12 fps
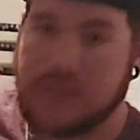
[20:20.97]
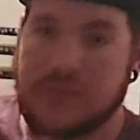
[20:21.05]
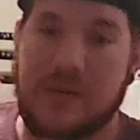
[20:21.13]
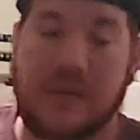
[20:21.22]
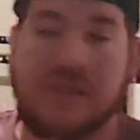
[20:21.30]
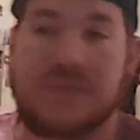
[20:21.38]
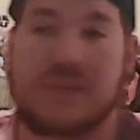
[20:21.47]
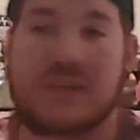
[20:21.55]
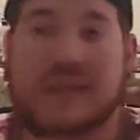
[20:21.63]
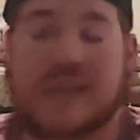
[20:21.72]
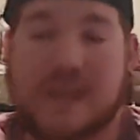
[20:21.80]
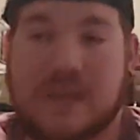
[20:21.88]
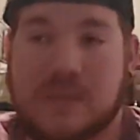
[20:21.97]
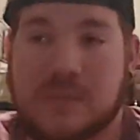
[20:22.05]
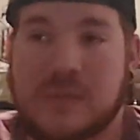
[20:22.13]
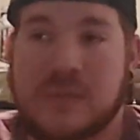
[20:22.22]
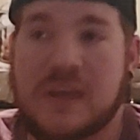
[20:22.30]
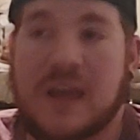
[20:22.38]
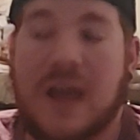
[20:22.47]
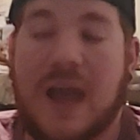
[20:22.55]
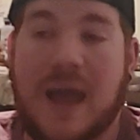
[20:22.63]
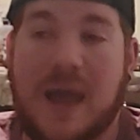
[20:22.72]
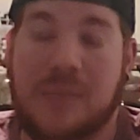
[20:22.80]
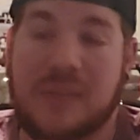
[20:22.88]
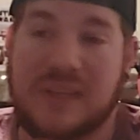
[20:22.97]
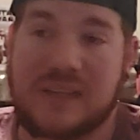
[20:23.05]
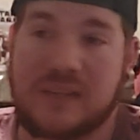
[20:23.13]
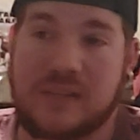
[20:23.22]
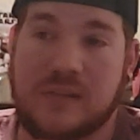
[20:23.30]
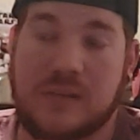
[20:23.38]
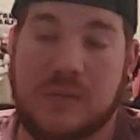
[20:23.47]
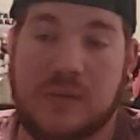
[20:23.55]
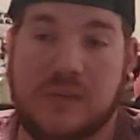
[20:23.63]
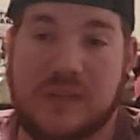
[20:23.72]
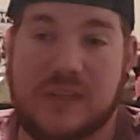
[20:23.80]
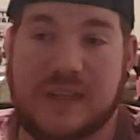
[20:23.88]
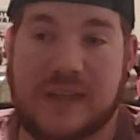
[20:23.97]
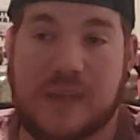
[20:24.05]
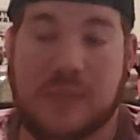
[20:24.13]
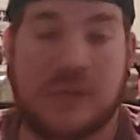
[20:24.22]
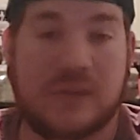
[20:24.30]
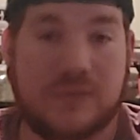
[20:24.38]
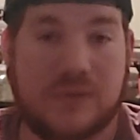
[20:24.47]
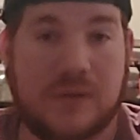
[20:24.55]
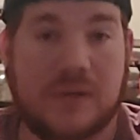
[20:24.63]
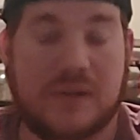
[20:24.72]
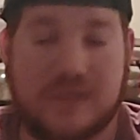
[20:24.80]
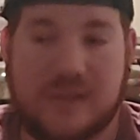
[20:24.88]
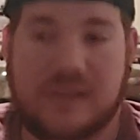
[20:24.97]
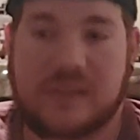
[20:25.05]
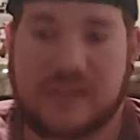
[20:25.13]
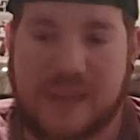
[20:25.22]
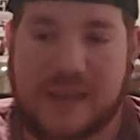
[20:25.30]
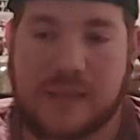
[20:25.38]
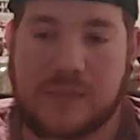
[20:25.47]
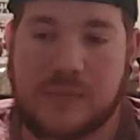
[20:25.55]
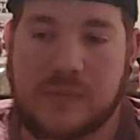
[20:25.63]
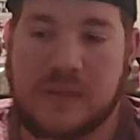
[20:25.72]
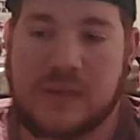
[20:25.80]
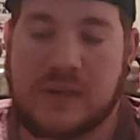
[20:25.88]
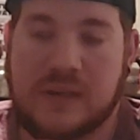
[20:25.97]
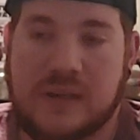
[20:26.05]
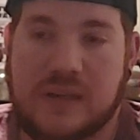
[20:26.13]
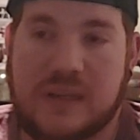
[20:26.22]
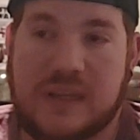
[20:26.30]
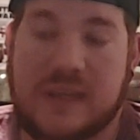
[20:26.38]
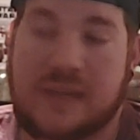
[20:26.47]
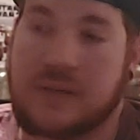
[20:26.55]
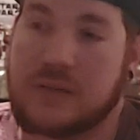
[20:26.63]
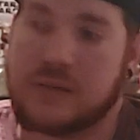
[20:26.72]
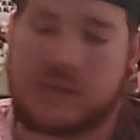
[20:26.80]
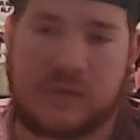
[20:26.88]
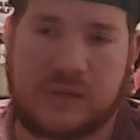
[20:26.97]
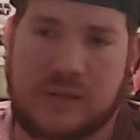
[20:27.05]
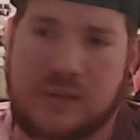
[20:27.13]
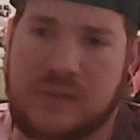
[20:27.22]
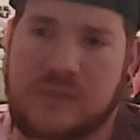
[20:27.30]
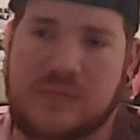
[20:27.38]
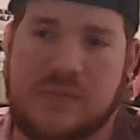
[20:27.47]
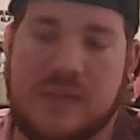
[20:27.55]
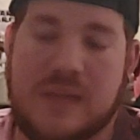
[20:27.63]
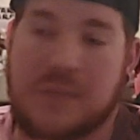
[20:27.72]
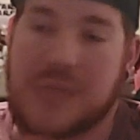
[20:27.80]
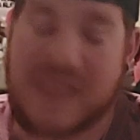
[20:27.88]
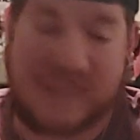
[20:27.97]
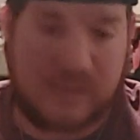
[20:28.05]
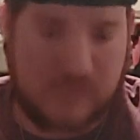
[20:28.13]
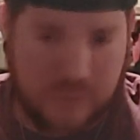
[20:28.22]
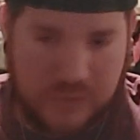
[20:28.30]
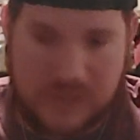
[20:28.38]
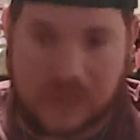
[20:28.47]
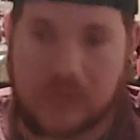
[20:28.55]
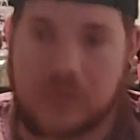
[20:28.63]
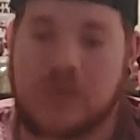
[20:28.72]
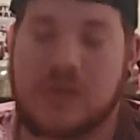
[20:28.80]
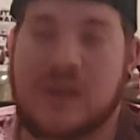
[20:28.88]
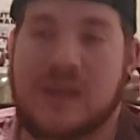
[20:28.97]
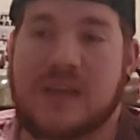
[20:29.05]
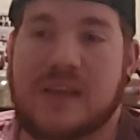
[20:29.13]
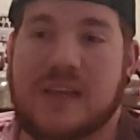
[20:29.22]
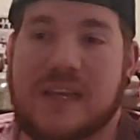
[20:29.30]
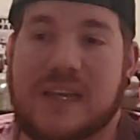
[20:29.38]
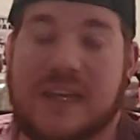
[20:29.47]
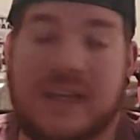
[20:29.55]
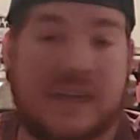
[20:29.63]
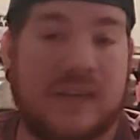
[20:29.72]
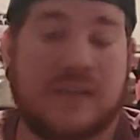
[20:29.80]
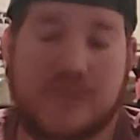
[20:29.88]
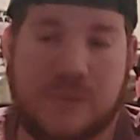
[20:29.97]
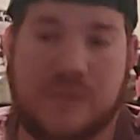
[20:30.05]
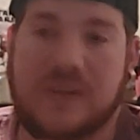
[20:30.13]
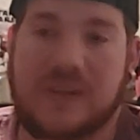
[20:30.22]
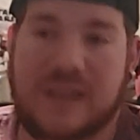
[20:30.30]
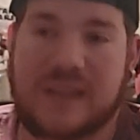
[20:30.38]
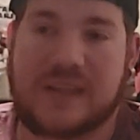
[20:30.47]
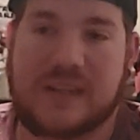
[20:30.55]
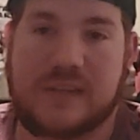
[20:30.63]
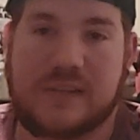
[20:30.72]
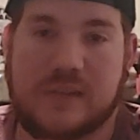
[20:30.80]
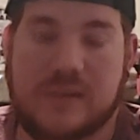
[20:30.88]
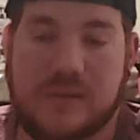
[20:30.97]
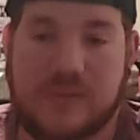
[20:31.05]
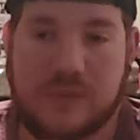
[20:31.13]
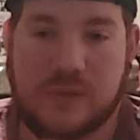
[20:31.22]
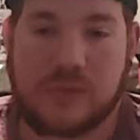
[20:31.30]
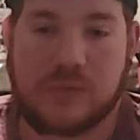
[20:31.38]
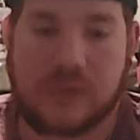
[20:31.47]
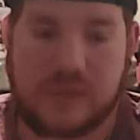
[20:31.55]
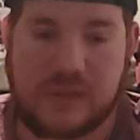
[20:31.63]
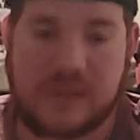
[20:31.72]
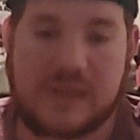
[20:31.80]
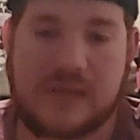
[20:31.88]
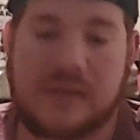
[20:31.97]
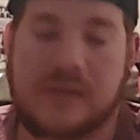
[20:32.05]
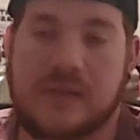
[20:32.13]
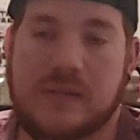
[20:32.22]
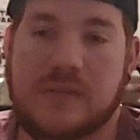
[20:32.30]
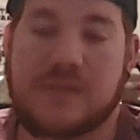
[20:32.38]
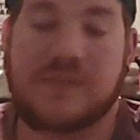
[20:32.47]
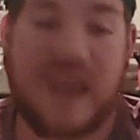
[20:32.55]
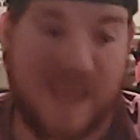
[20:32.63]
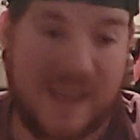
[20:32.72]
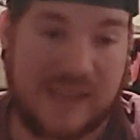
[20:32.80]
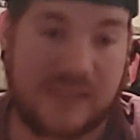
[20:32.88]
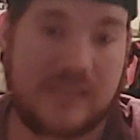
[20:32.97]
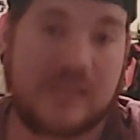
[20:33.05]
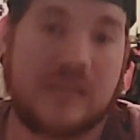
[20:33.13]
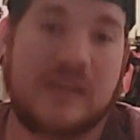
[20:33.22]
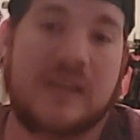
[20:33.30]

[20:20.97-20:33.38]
Very fun game. I played some of it and got pretty far into this game. It looks good. It plays well. And you feel like a ninja. You feel really fast.